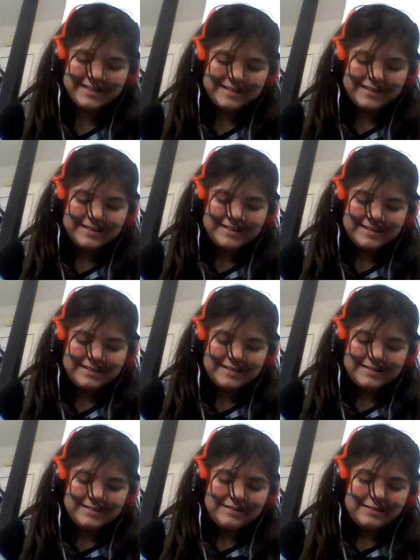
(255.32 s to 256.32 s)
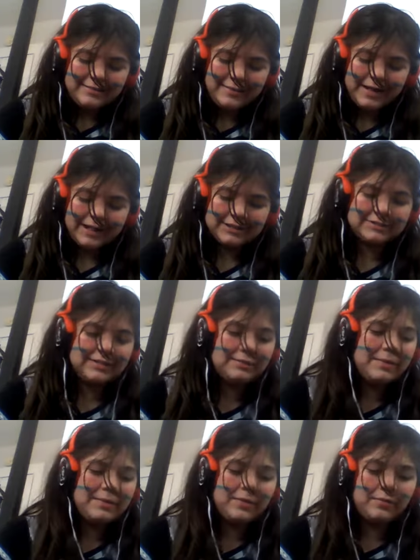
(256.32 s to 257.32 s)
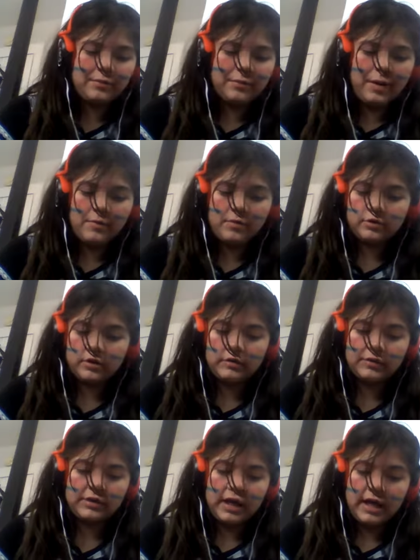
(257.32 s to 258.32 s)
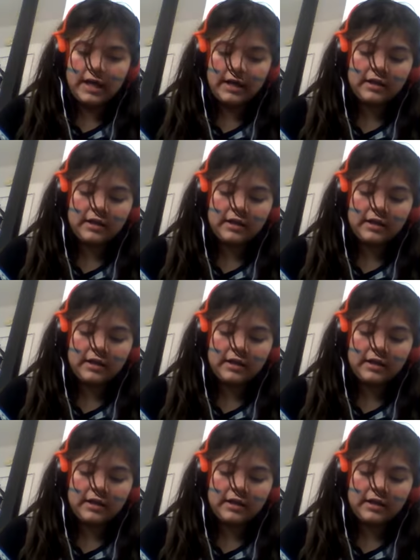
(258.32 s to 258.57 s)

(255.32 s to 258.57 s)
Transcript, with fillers: oh my gosh, so many people were probably wondering what the heck.